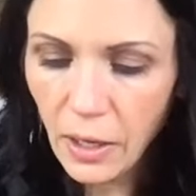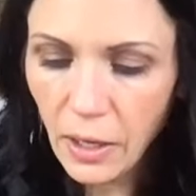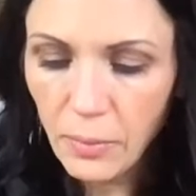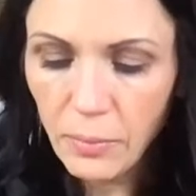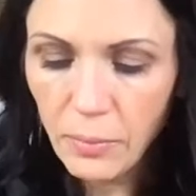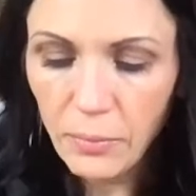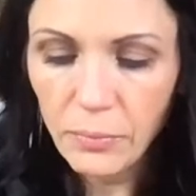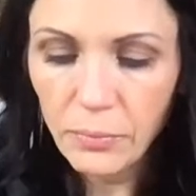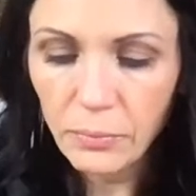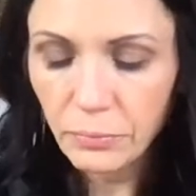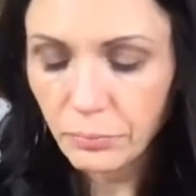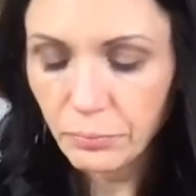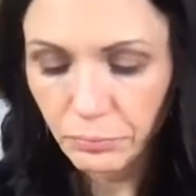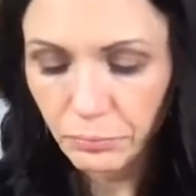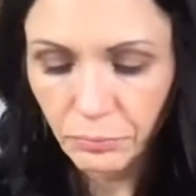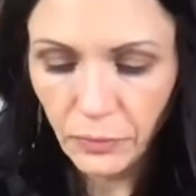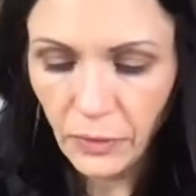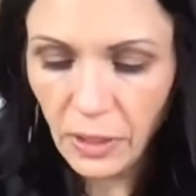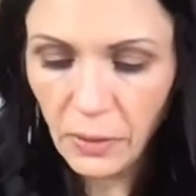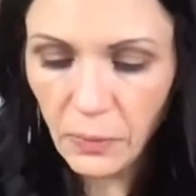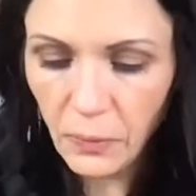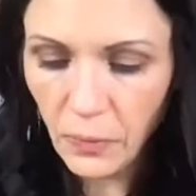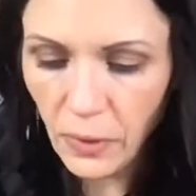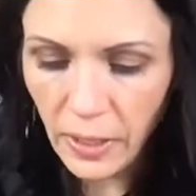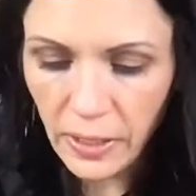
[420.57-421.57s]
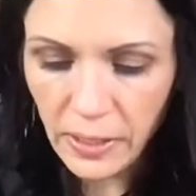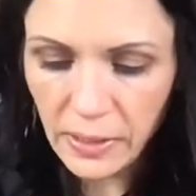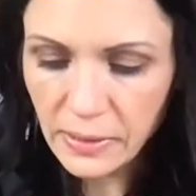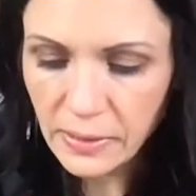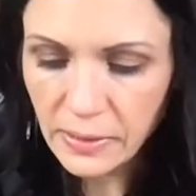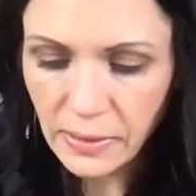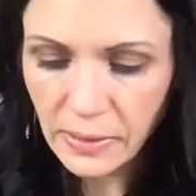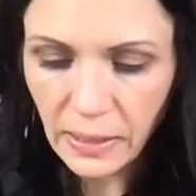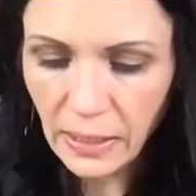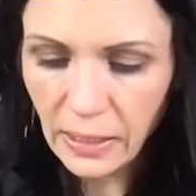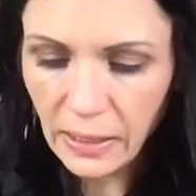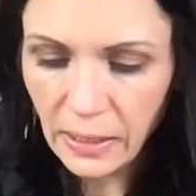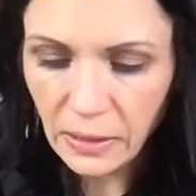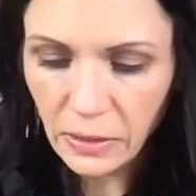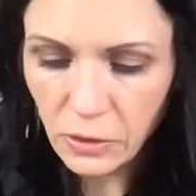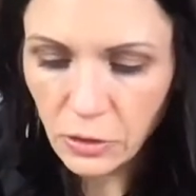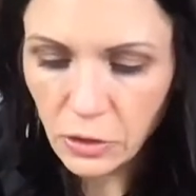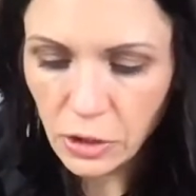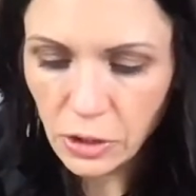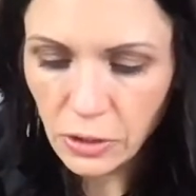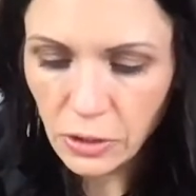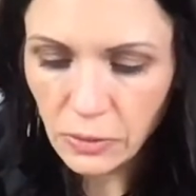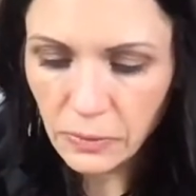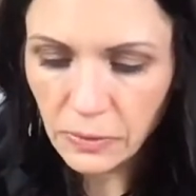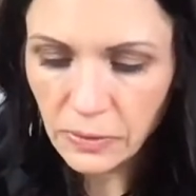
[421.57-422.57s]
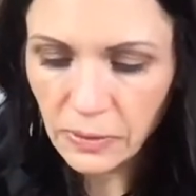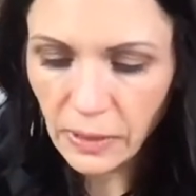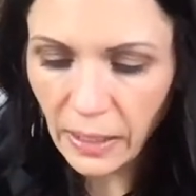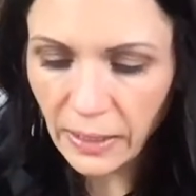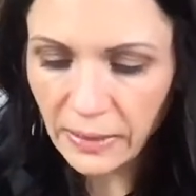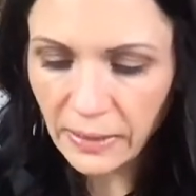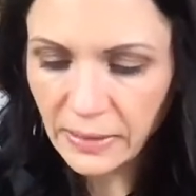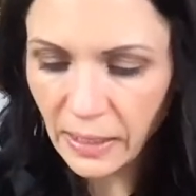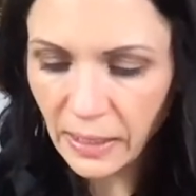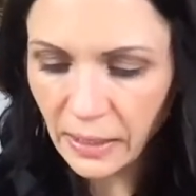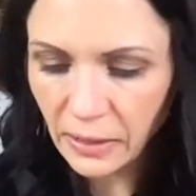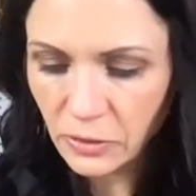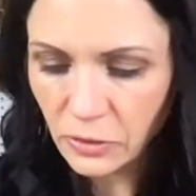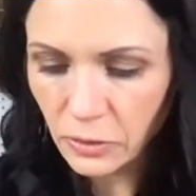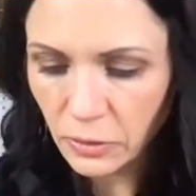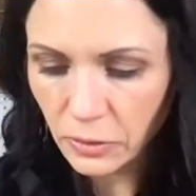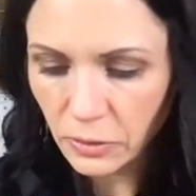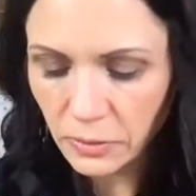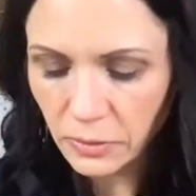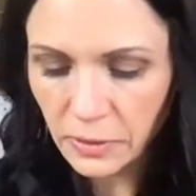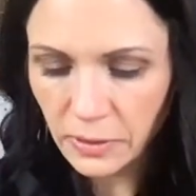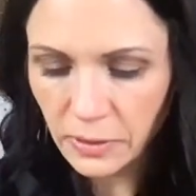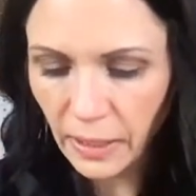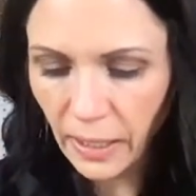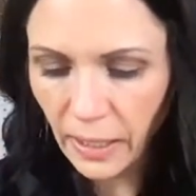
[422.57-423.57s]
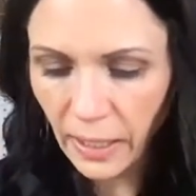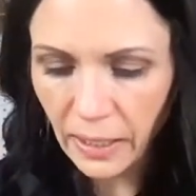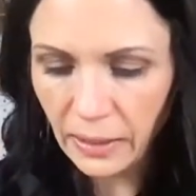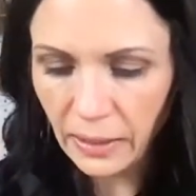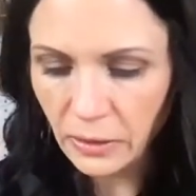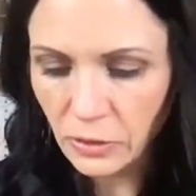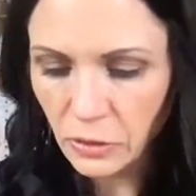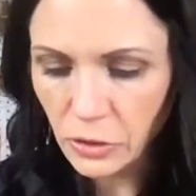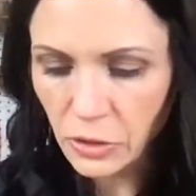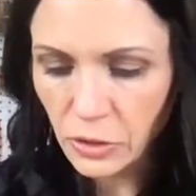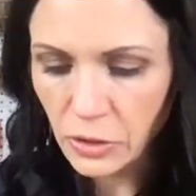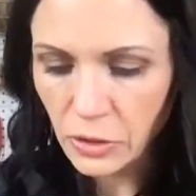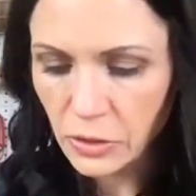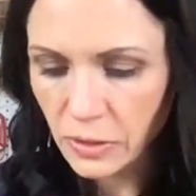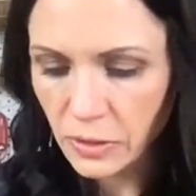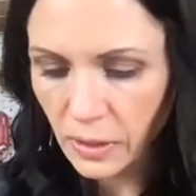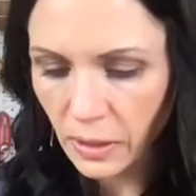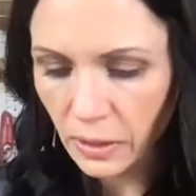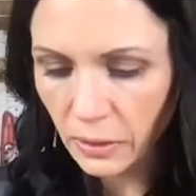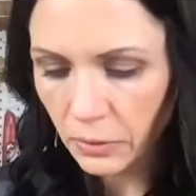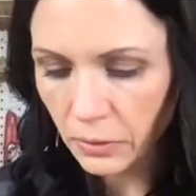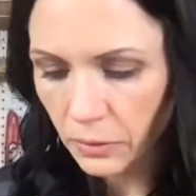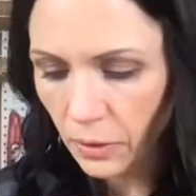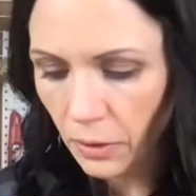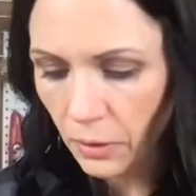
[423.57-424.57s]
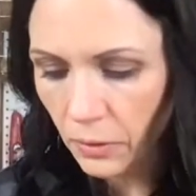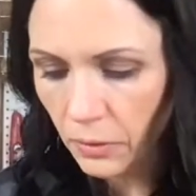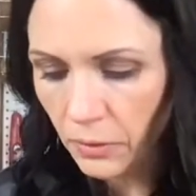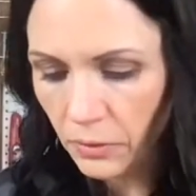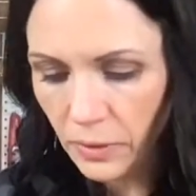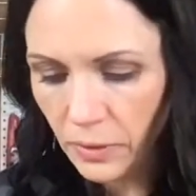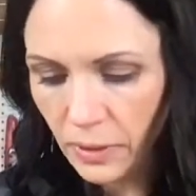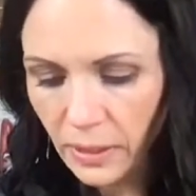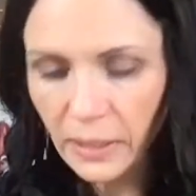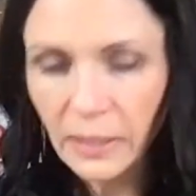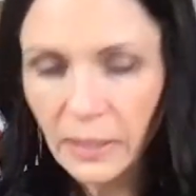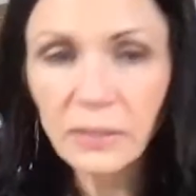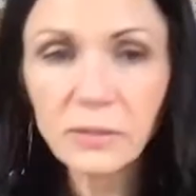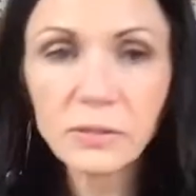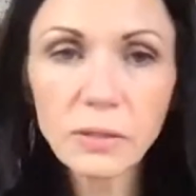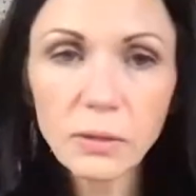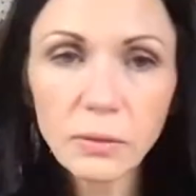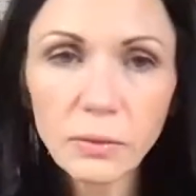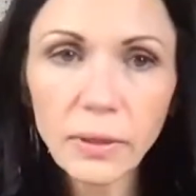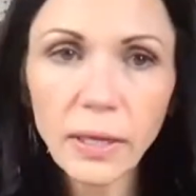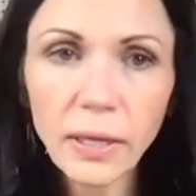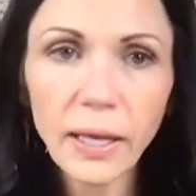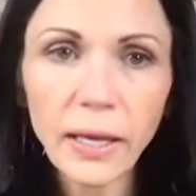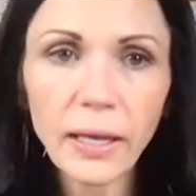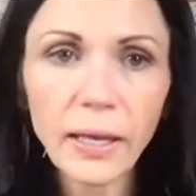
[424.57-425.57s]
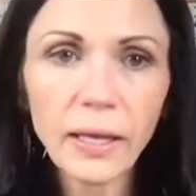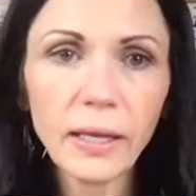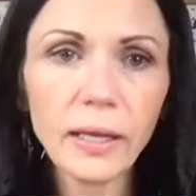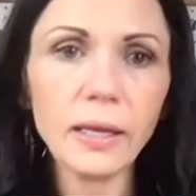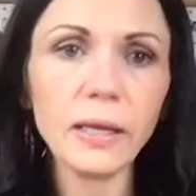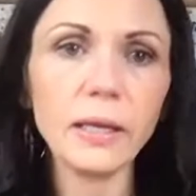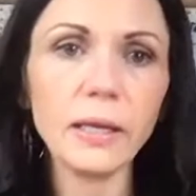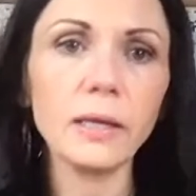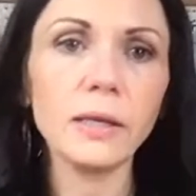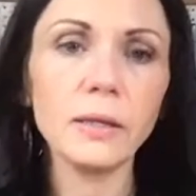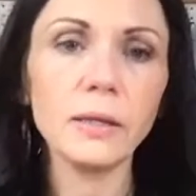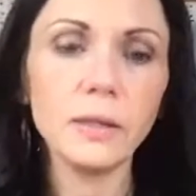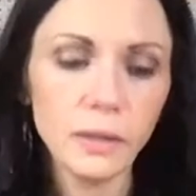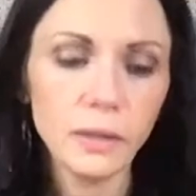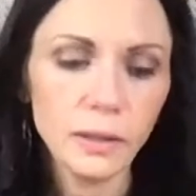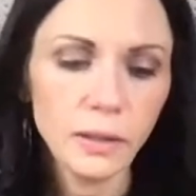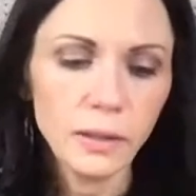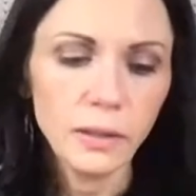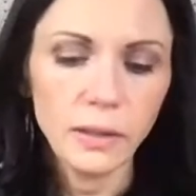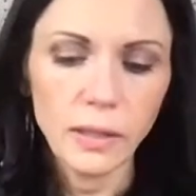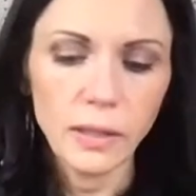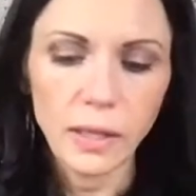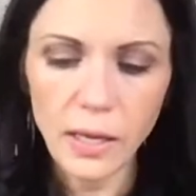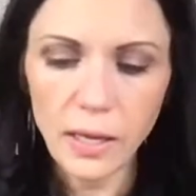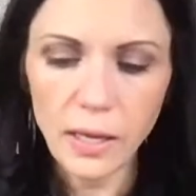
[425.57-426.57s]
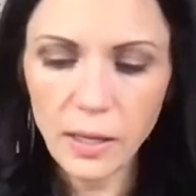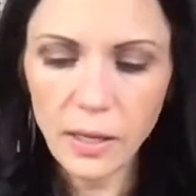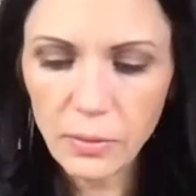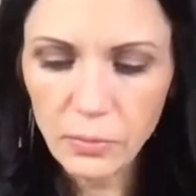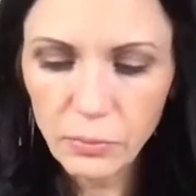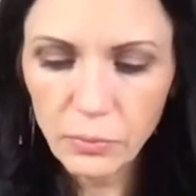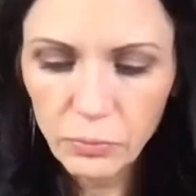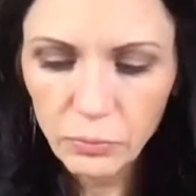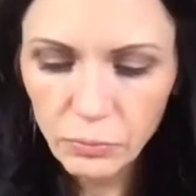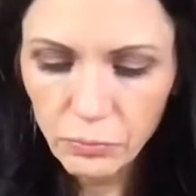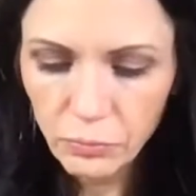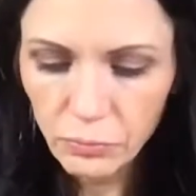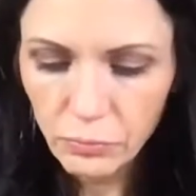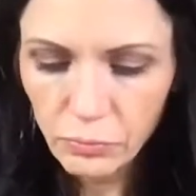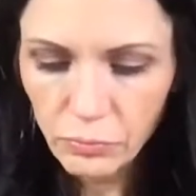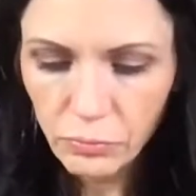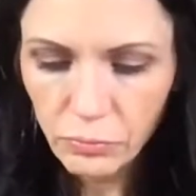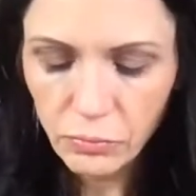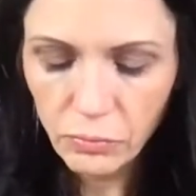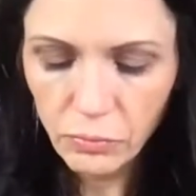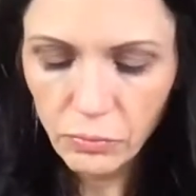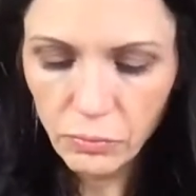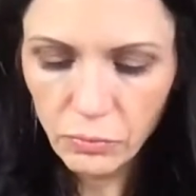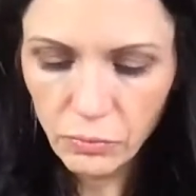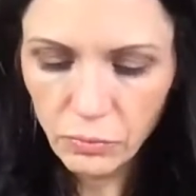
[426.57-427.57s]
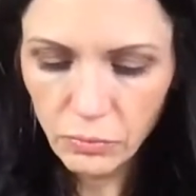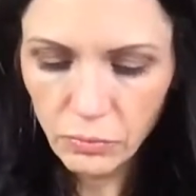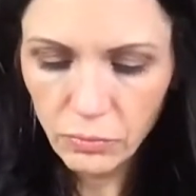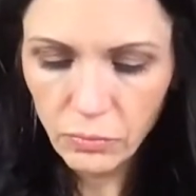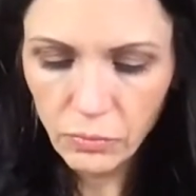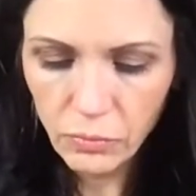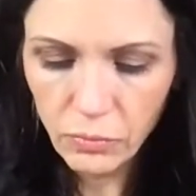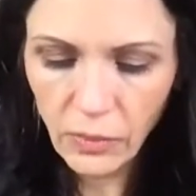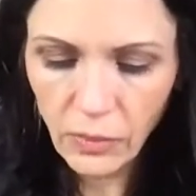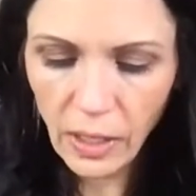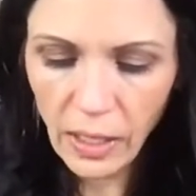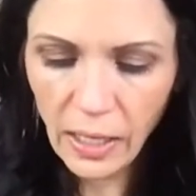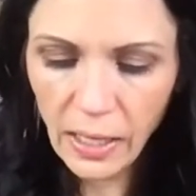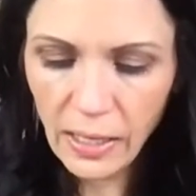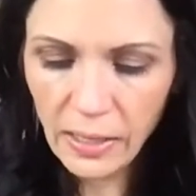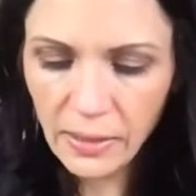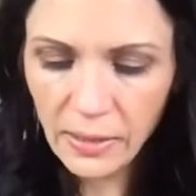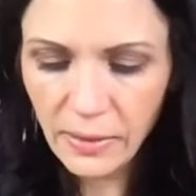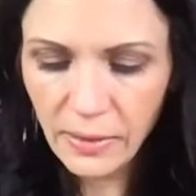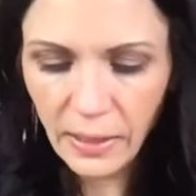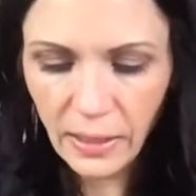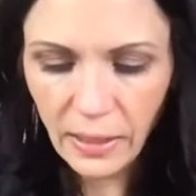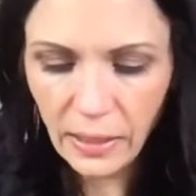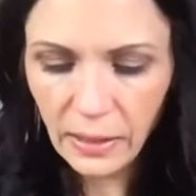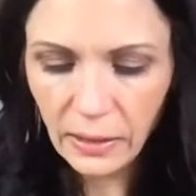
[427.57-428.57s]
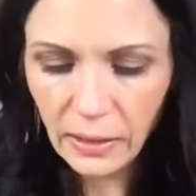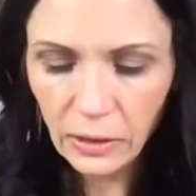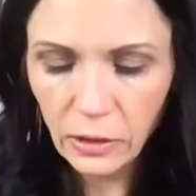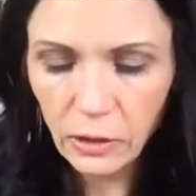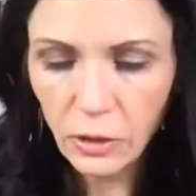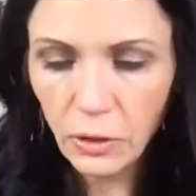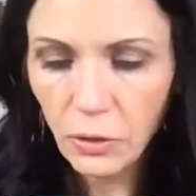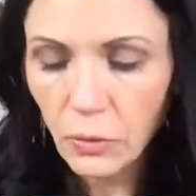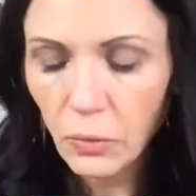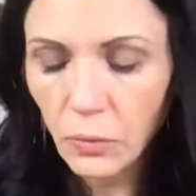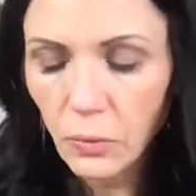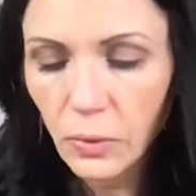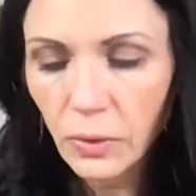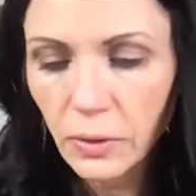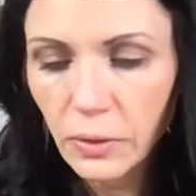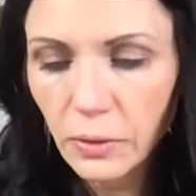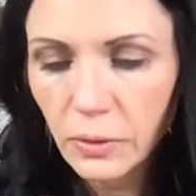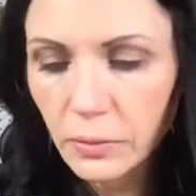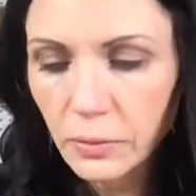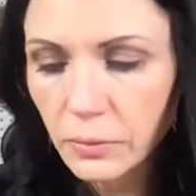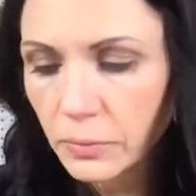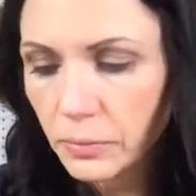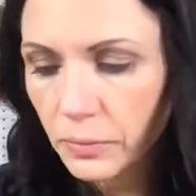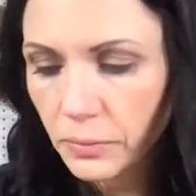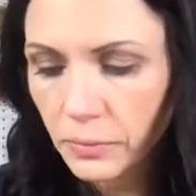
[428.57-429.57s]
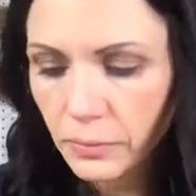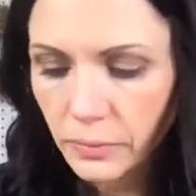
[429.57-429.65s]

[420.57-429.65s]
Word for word: um it was and she was i texted her today and just let her know that he's okay um and that you know we're